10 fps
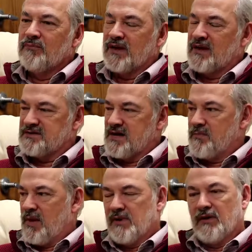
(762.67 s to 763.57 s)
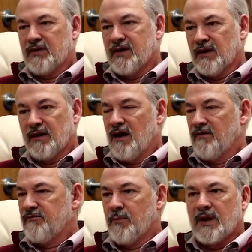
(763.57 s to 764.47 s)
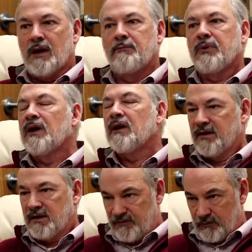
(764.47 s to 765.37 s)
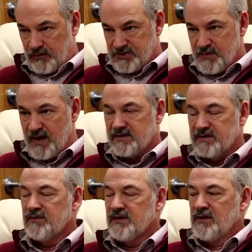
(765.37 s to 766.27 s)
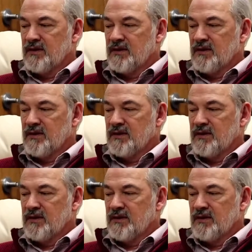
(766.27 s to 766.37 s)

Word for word: because I may be looking at love from a completely different perspective.